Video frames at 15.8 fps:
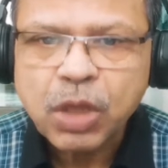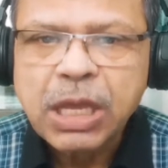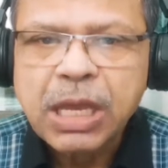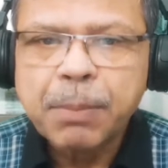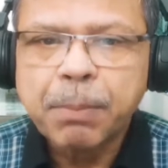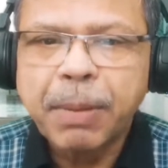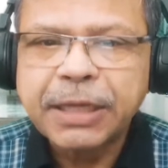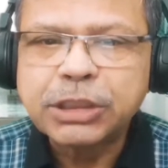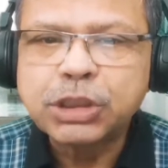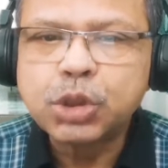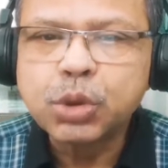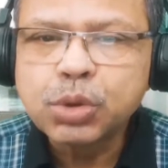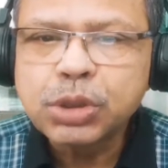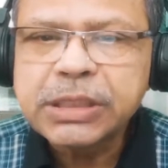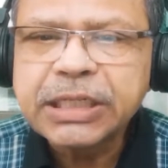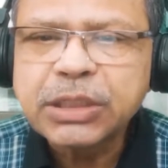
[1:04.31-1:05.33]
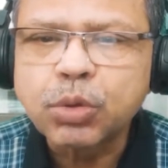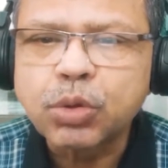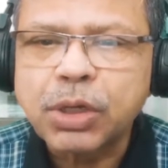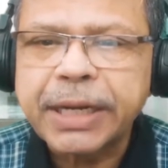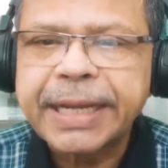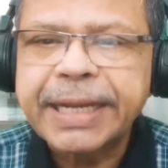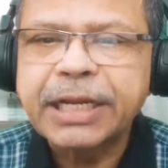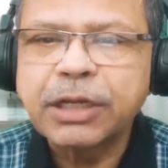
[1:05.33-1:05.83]
by choosing to
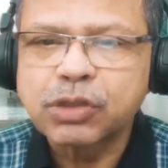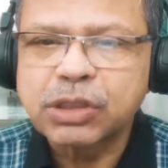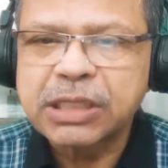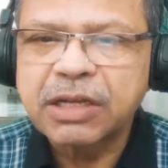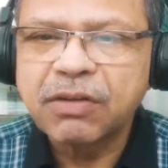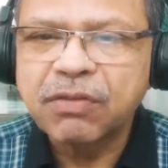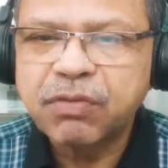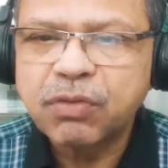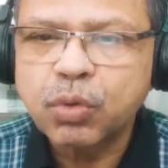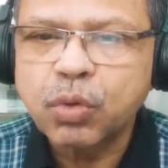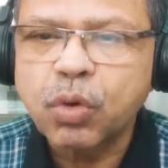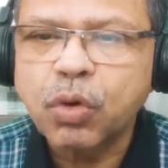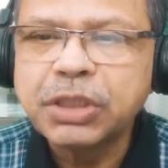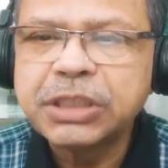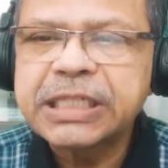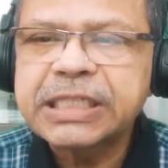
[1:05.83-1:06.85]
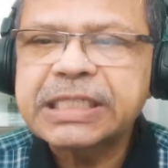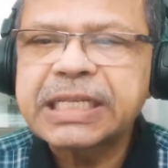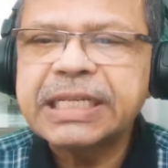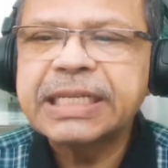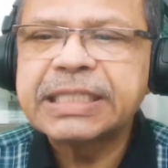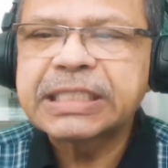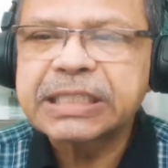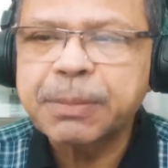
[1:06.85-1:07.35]
train yourself to consciously
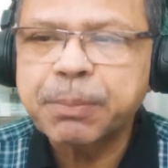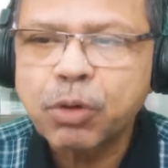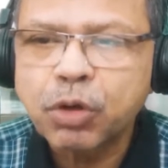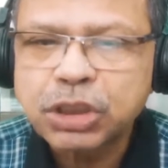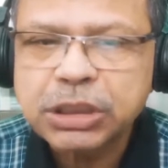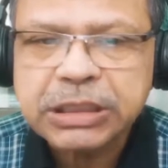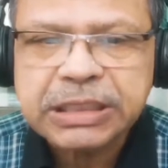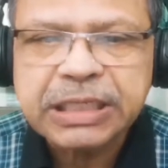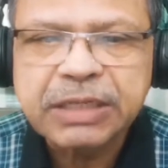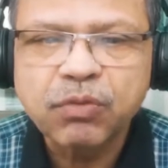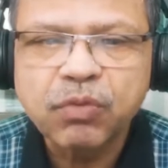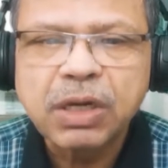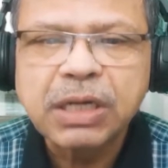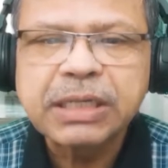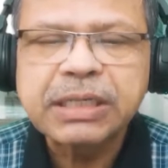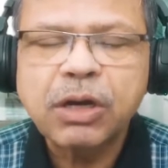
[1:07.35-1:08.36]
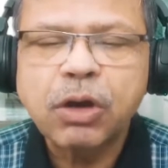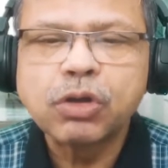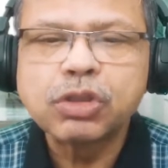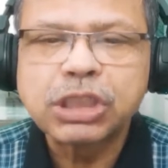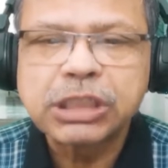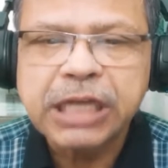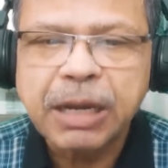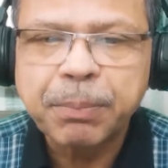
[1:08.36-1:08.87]
and subconsciously work on
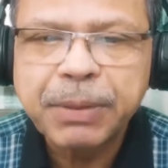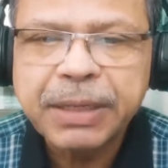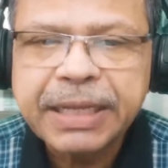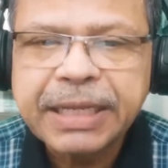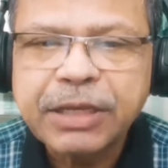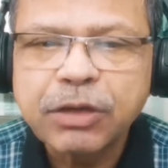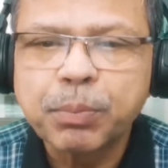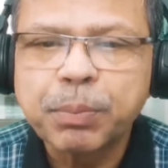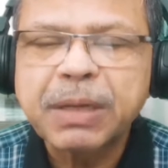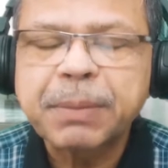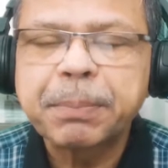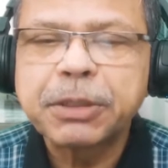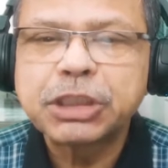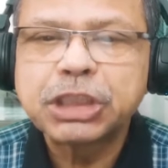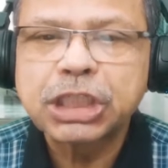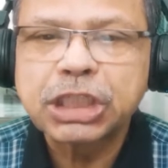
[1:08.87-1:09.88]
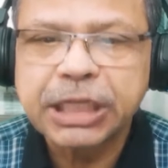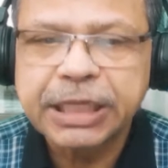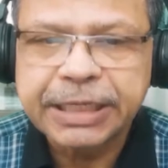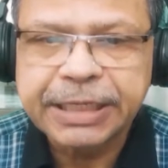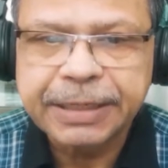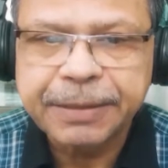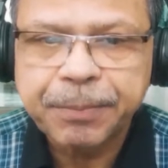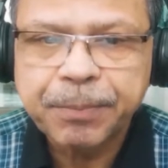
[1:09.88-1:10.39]
sharpening your big picture
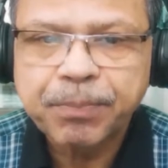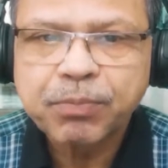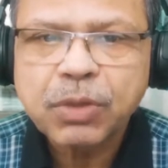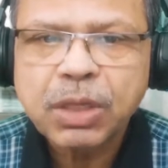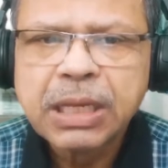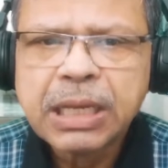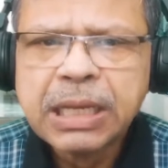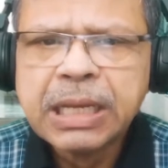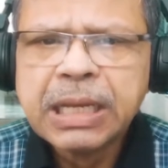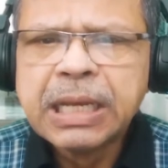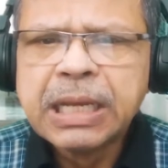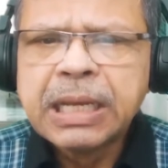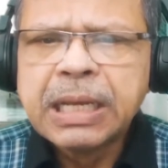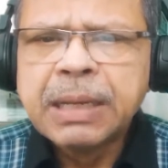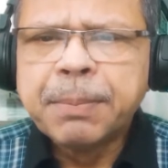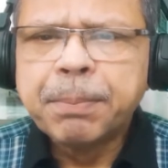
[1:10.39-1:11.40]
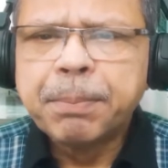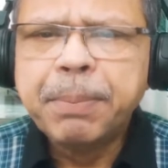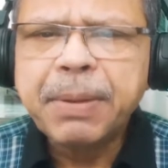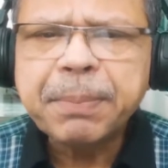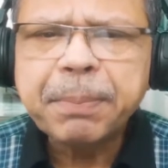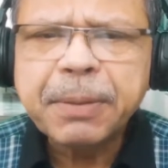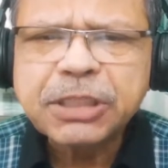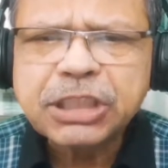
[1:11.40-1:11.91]
thinking.
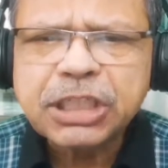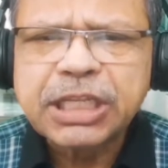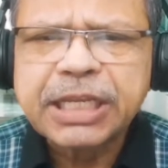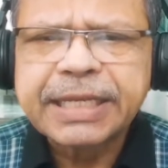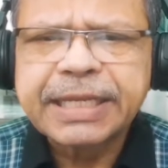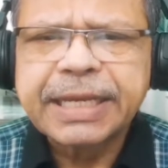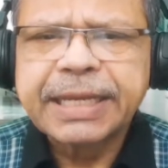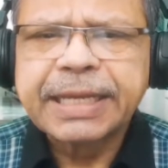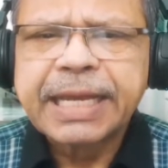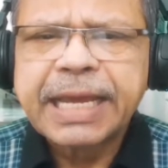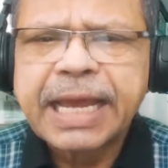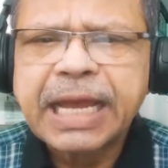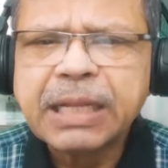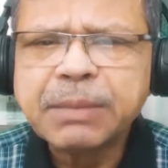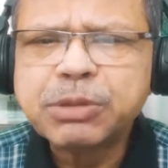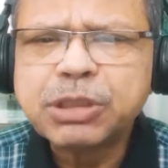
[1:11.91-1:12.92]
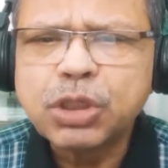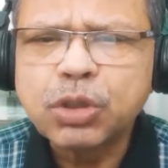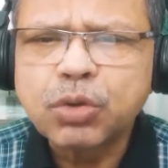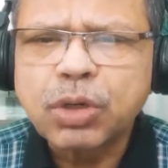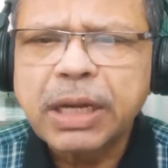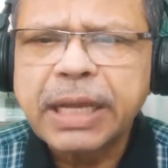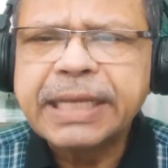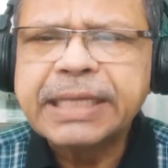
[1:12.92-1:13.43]
Big picture thinking helps you
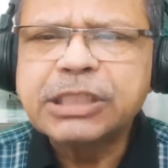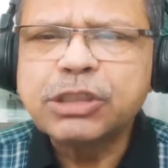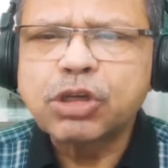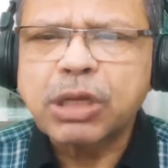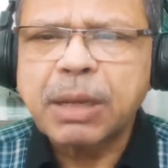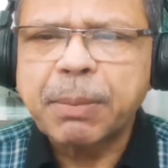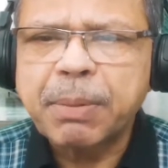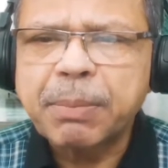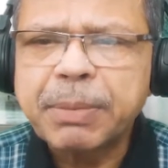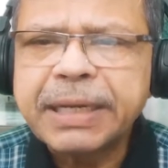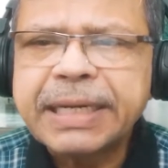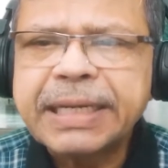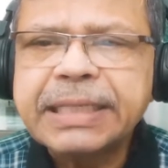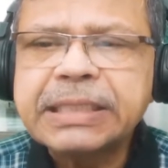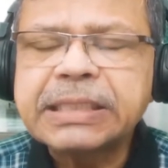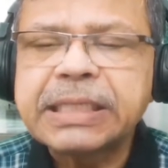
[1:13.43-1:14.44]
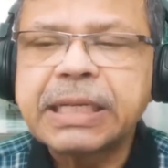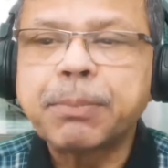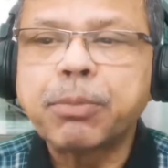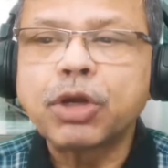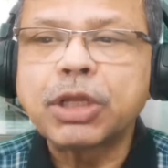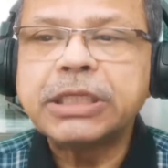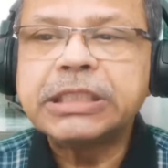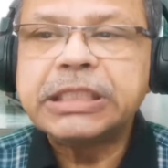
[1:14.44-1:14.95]
utilize your capabilities and
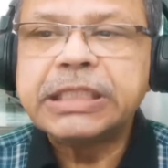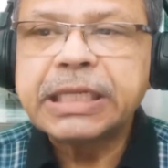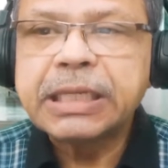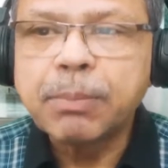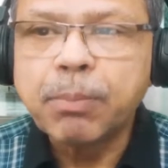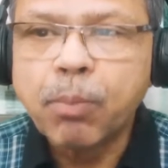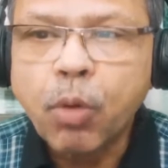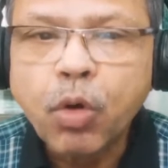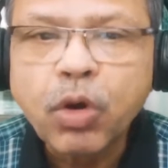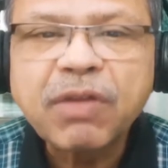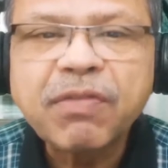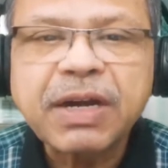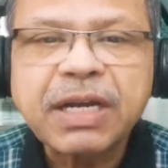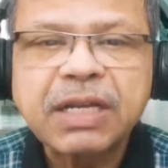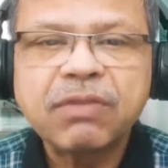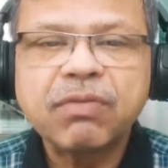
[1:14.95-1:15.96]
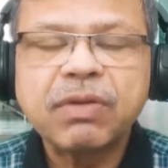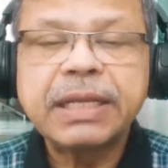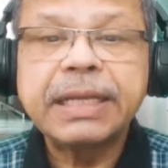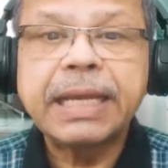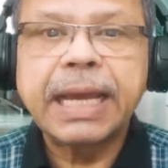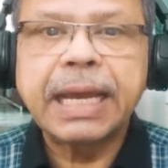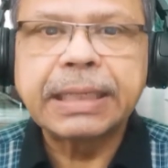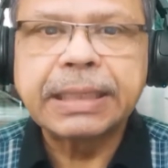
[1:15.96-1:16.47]
potential more
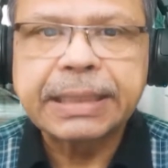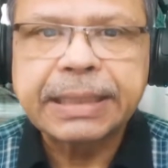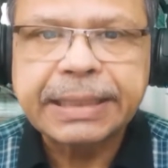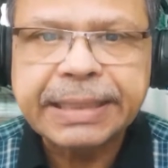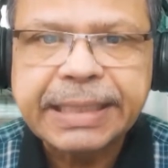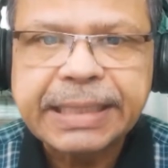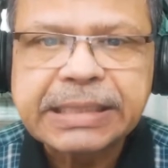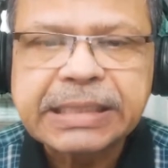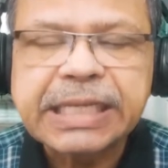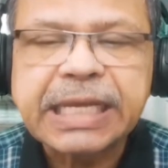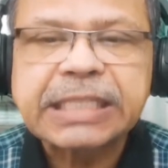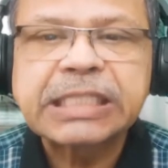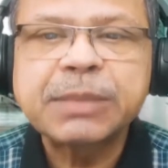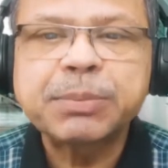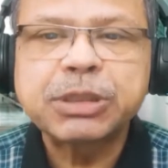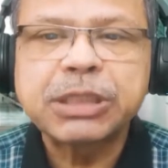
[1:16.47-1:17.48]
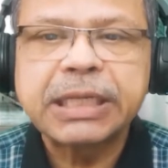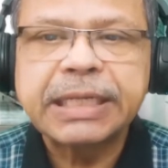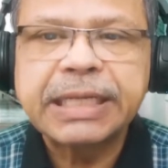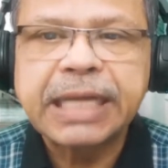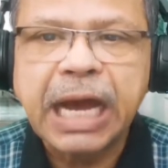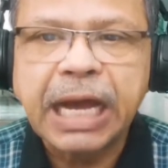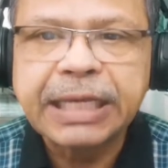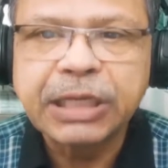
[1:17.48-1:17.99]
effectively and creates exceptionally
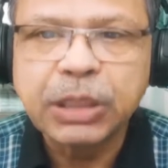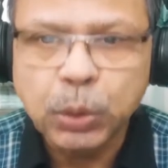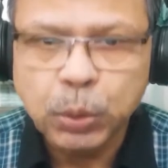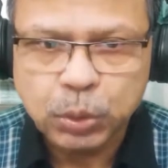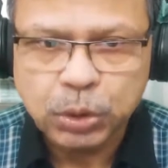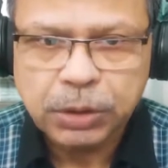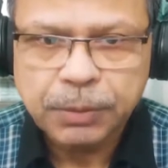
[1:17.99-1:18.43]
high growth.